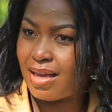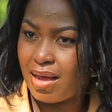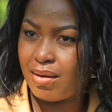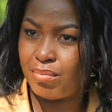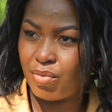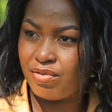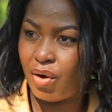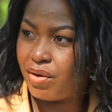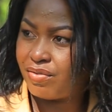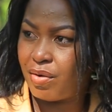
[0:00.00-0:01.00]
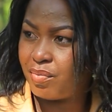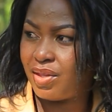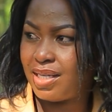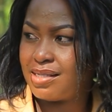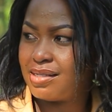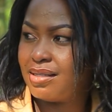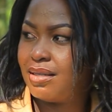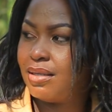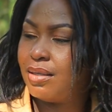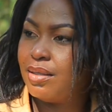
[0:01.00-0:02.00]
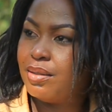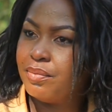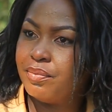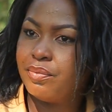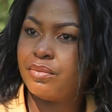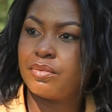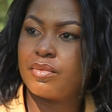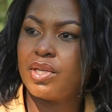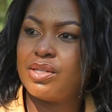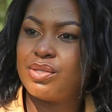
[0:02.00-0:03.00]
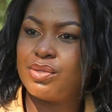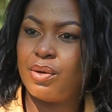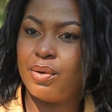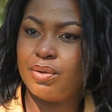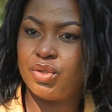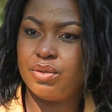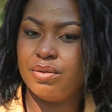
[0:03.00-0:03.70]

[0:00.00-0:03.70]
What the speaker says: Yeah, move away from this. So